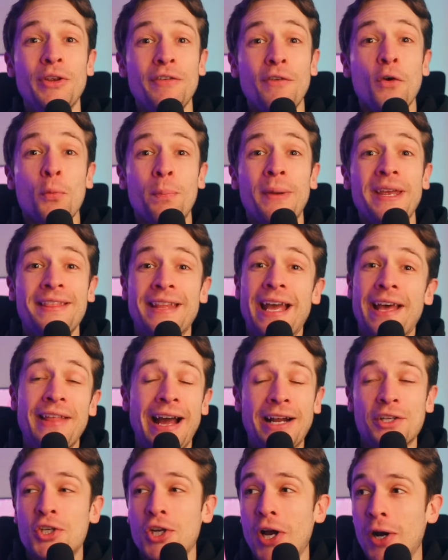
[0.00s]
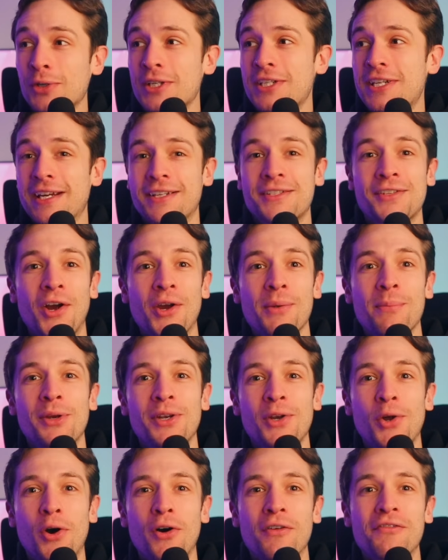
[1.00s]
We've all been there, that childish
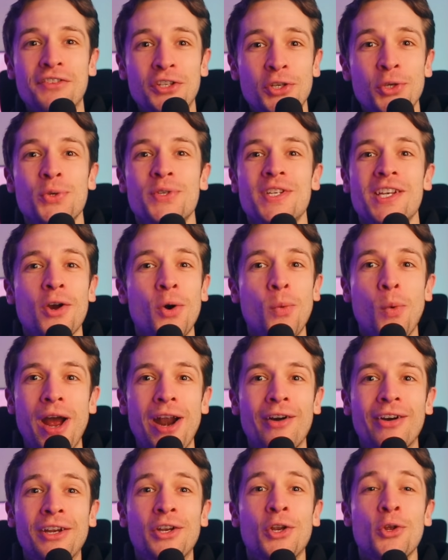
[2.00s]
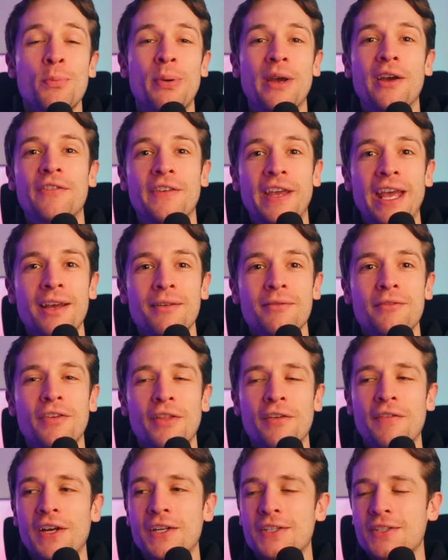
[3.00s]
excitement of using or wearing a new bit of kit
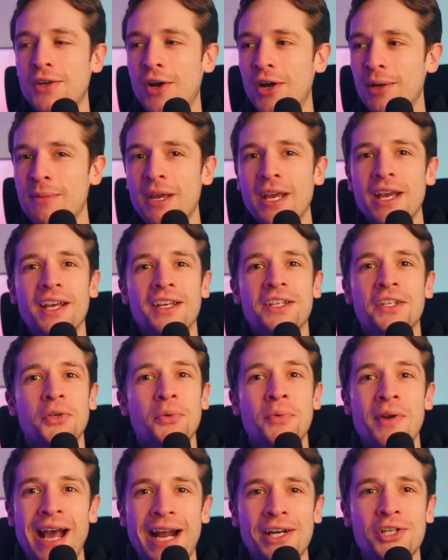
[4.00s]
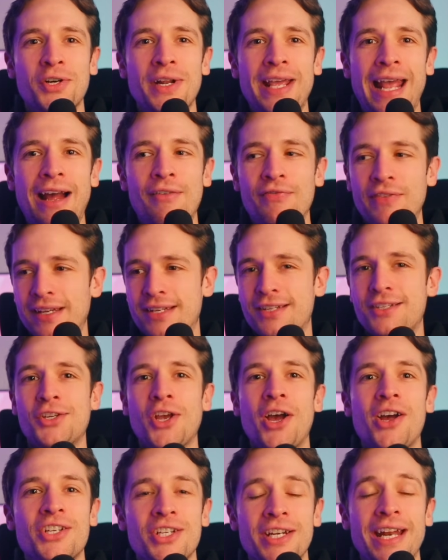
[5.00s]
for the first time. You naturally have this
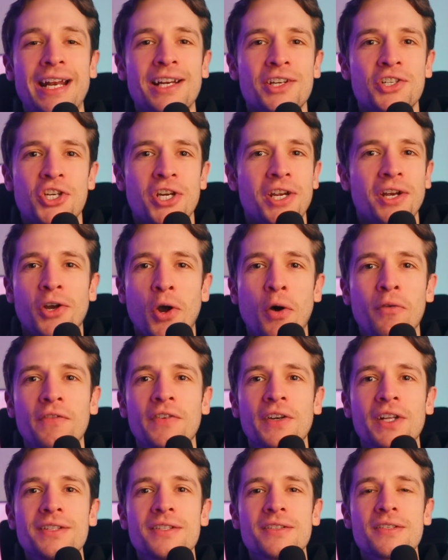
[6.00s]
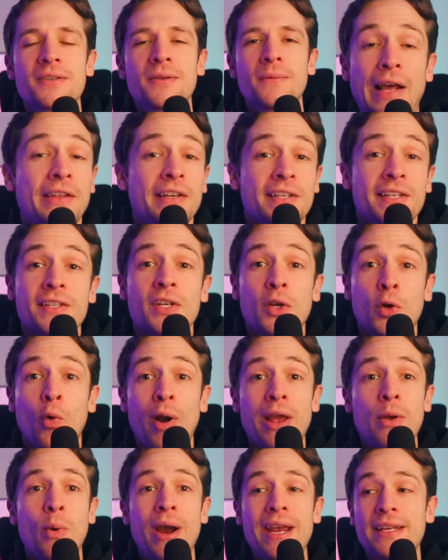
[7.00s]
surge in energy and confidence. And this is a
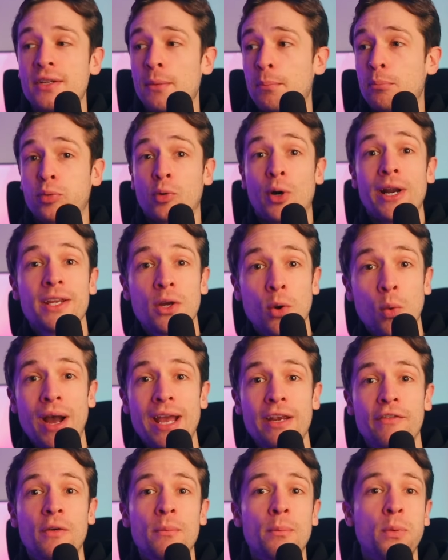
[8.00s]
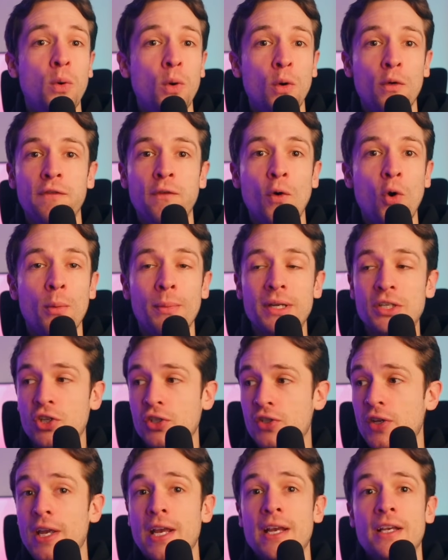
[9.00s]
great way to break away from poor form and
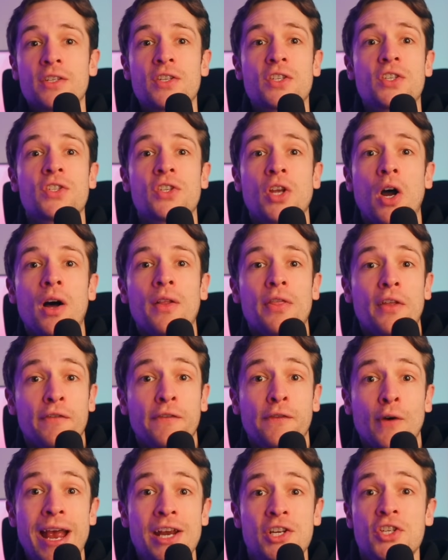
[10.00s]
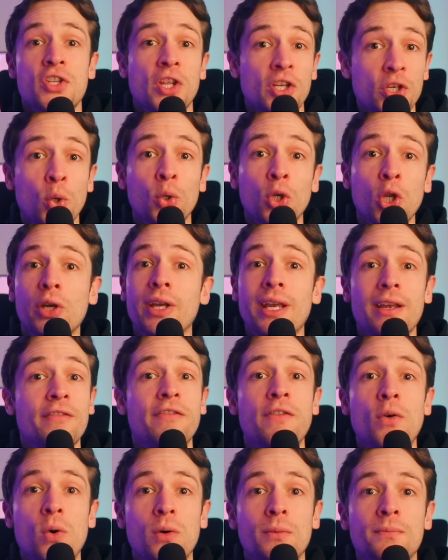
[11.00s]
just start the fresh that you're looking
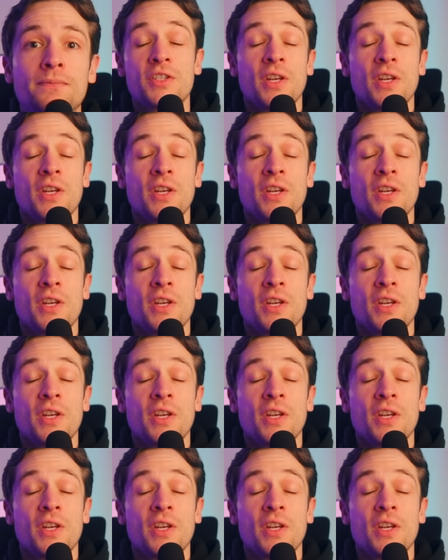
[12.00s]
for.